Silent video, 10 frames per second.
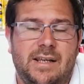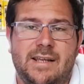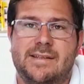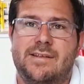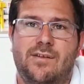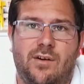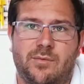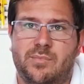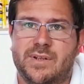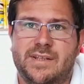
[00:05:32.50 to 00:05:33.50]
is
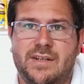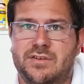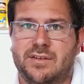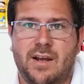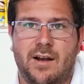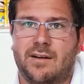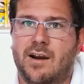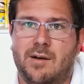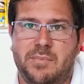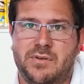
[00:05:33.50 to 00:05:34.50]
not precision cut
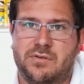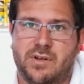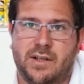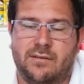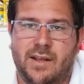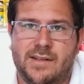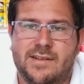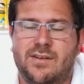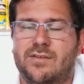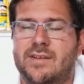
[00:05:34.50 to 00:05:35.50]
carpentry. It's
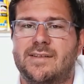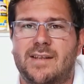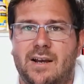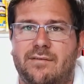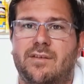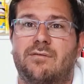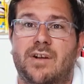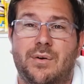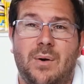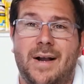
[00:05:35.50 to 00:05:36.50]
not the stuff that
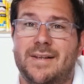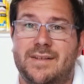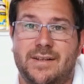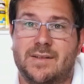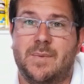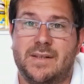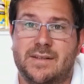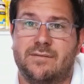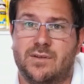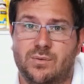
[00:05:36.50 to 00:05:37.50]
requires the
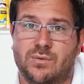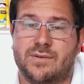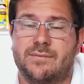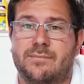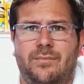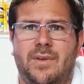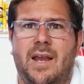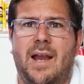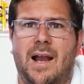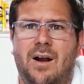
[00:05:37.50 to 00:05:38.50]
expensive tools.
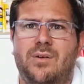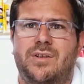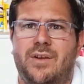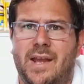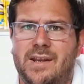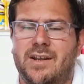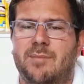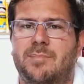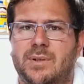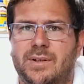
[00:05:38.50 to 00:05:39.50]
How do you end
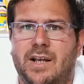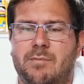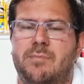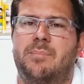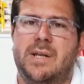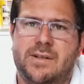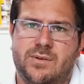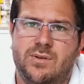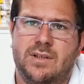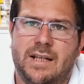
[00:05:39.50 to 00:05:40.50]
up building up a big
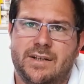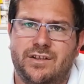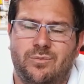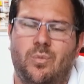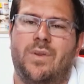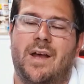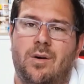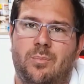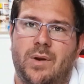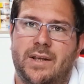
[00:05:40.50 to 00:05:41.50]
tool collection
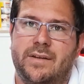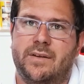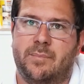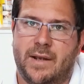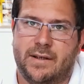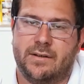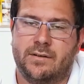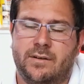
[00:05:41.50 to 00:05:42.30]
without breaking the bank?